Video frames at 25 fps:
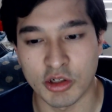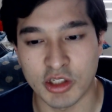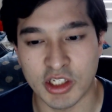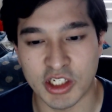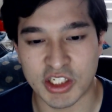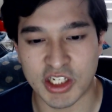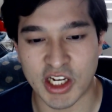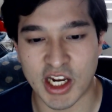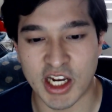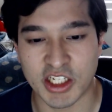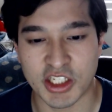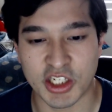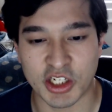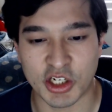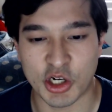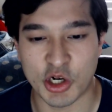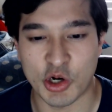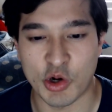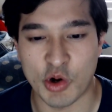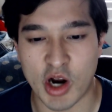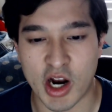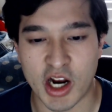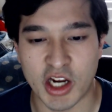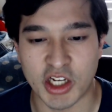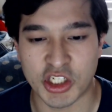decides to
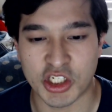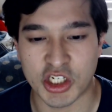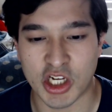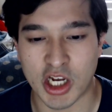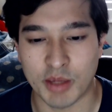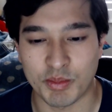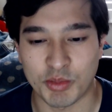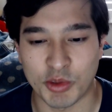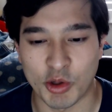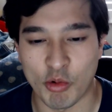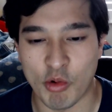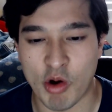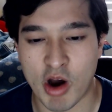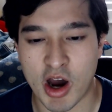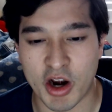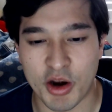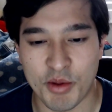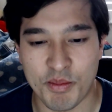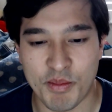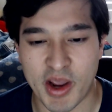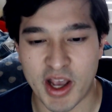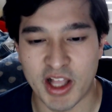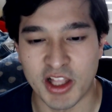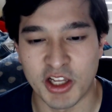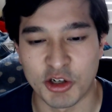karate chop the
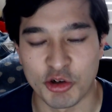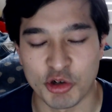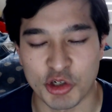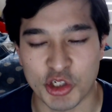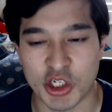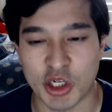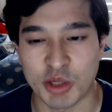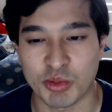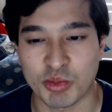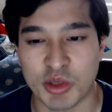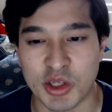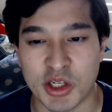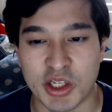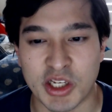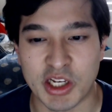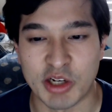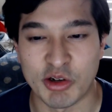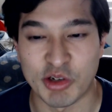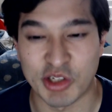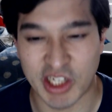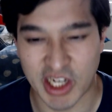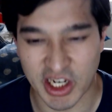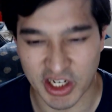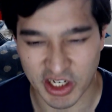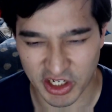watermelon or something. It
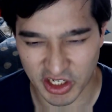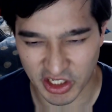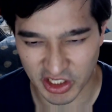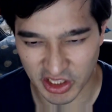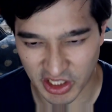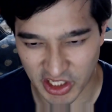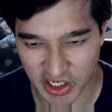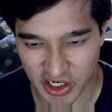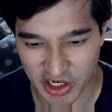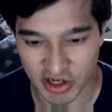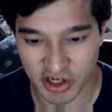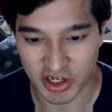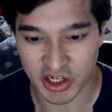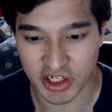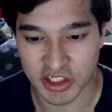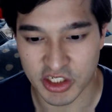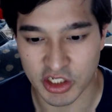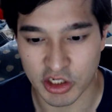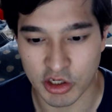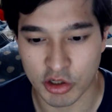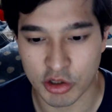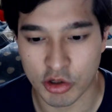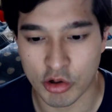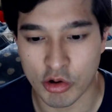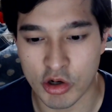was kind of hilarious.
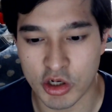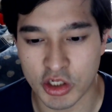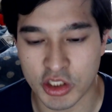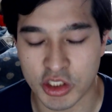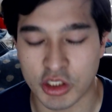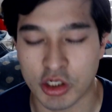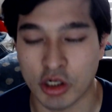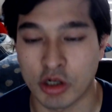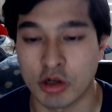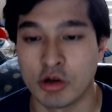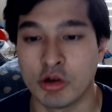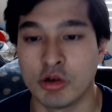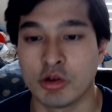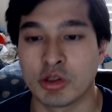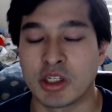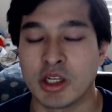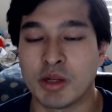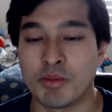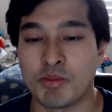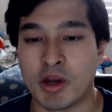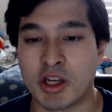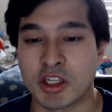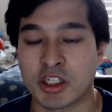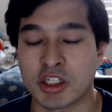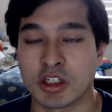Of course, Toru did
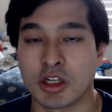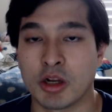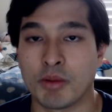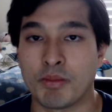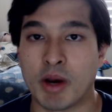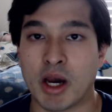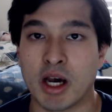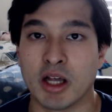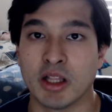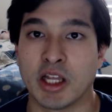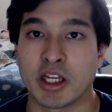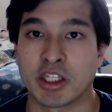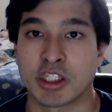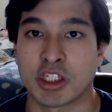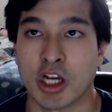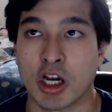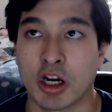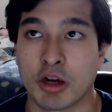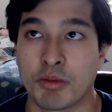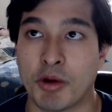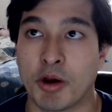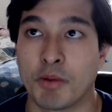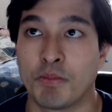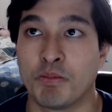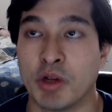mention about like
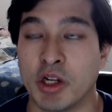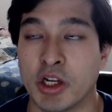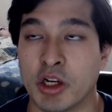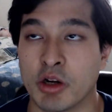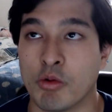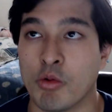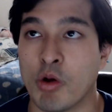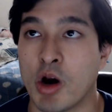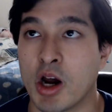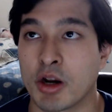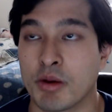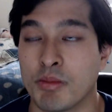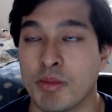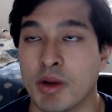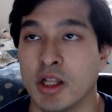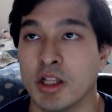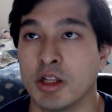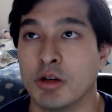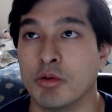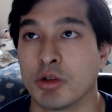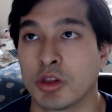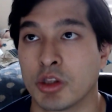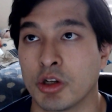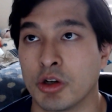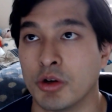talking about playing watermelon
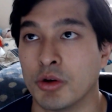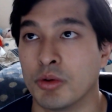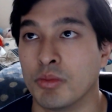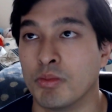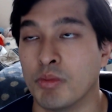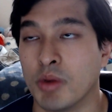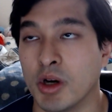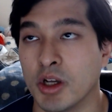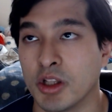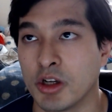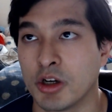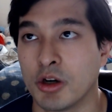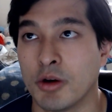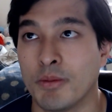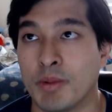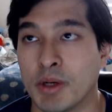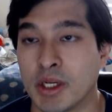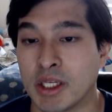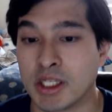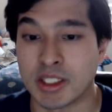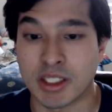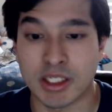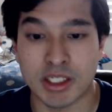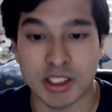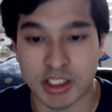with her mother, but
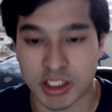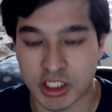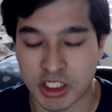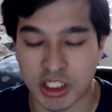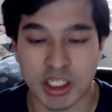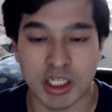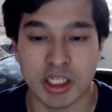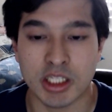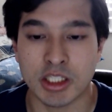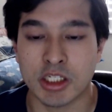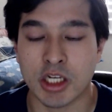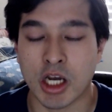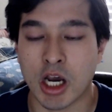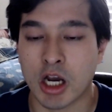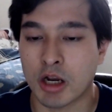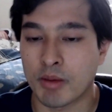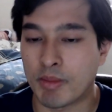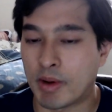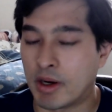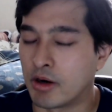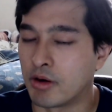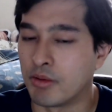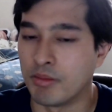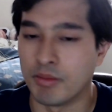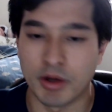he didn't. She didn't talk
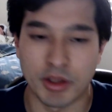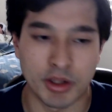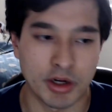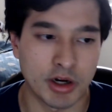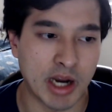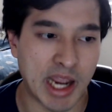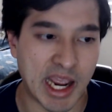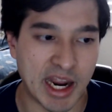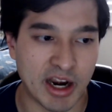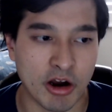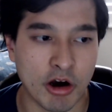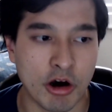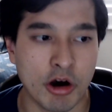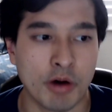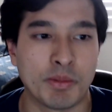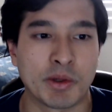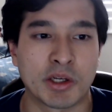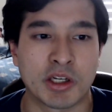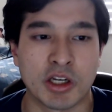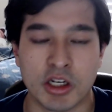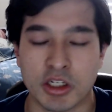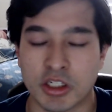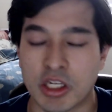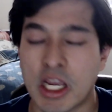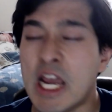about her mother at all
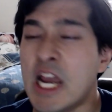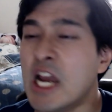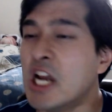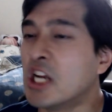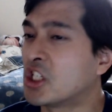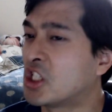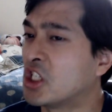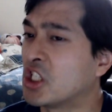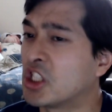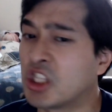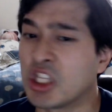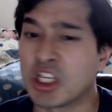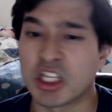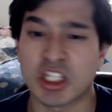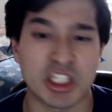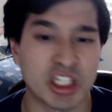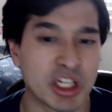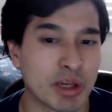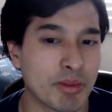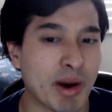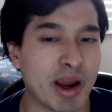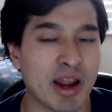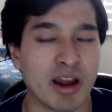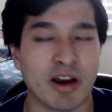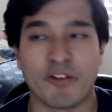because she thinks she
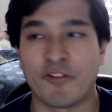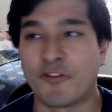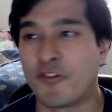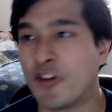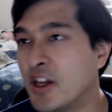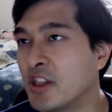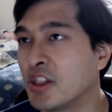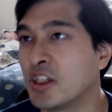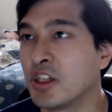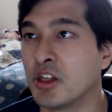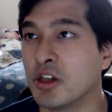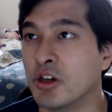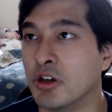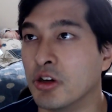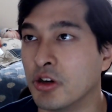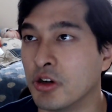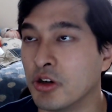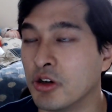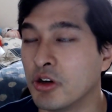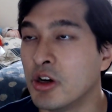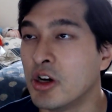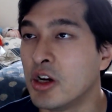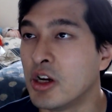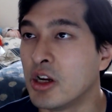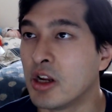might offended
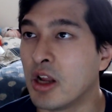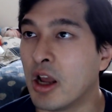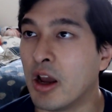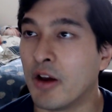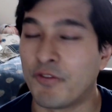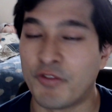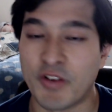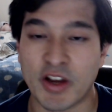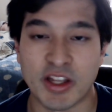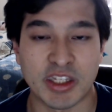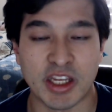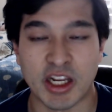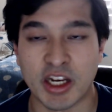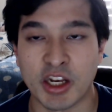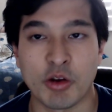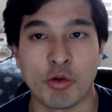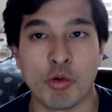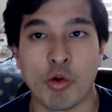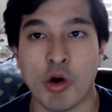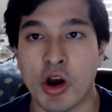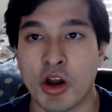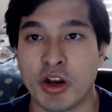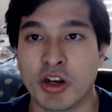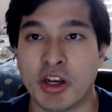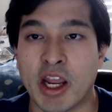her, offend
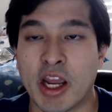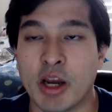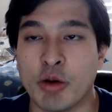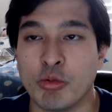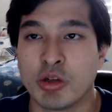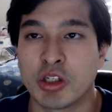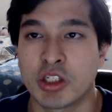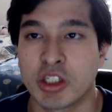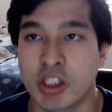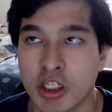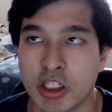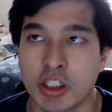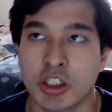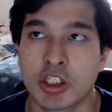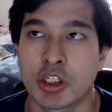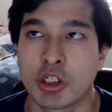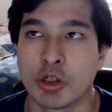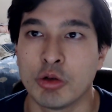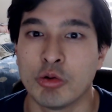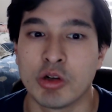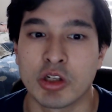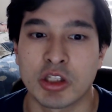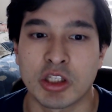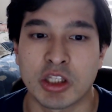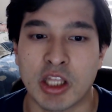anyone. And we see
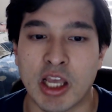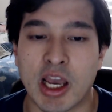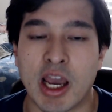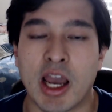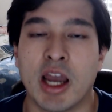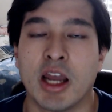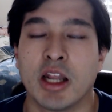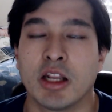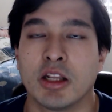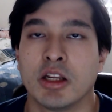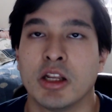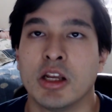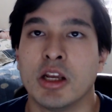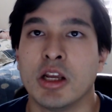to it that